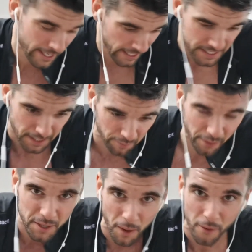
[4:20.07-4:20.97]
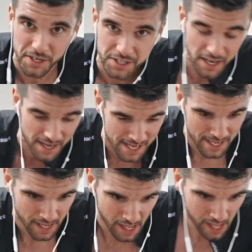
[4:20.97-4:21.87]
And he's done pretty well this year.
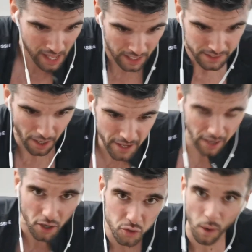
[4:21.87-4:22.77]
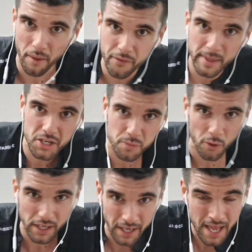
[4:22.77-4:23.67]
So yeah guys, quick one from me this
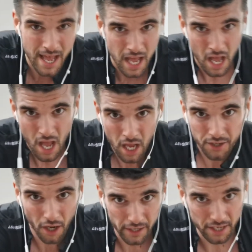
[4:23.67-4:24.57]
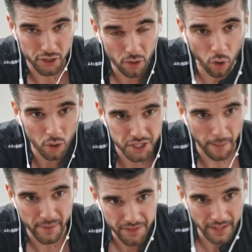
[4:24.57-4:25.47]
morning. Don't get too caught
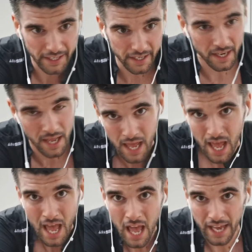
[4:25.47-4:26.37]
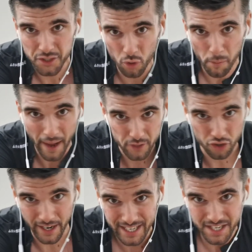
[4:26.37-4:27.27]
up in thinking it's all about the
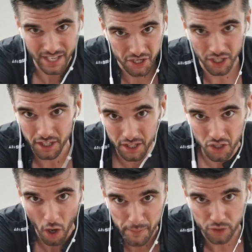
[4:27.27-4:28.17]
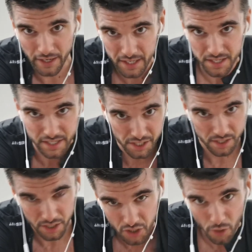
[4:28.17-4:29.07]
training session and the type of training
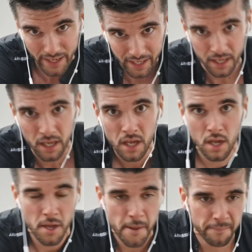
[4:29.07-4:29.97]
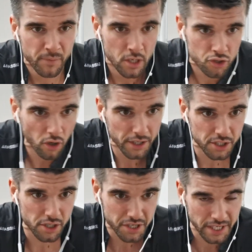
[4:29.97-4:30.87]
session you're doing. Try
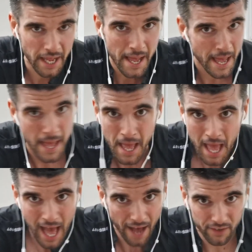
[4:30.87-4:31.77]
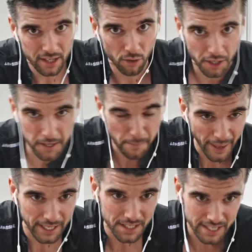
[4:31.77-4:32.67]
to just have a little look at your
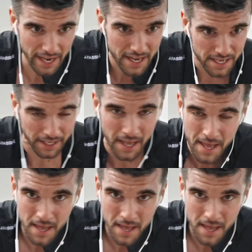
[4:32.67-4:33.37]
pedaling technique.